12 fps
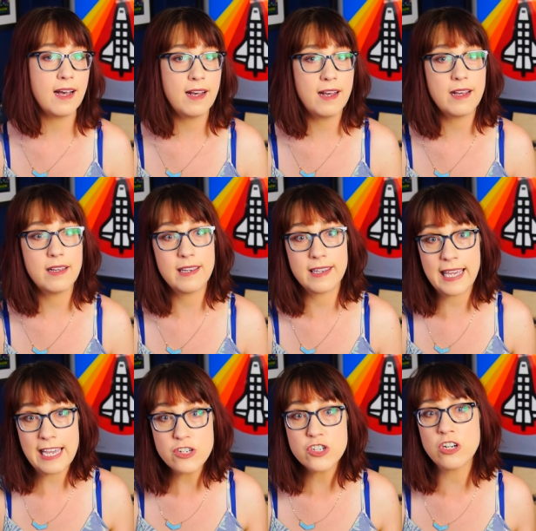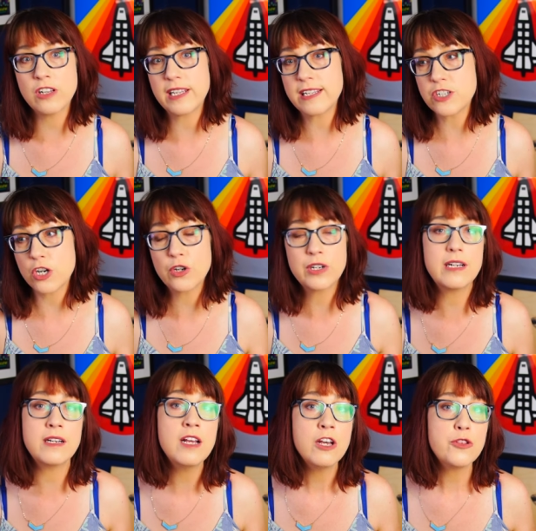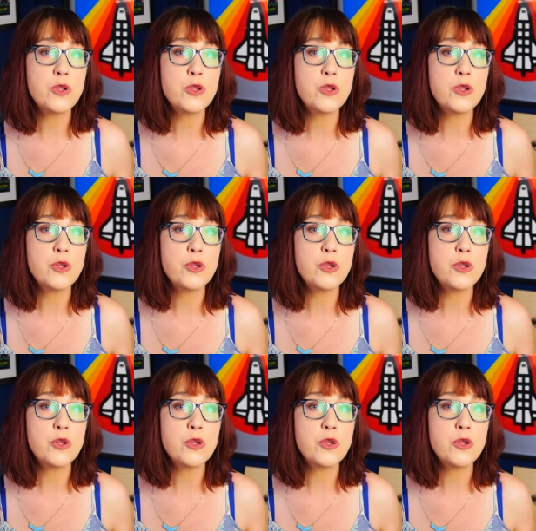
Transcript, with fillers: occasionally turning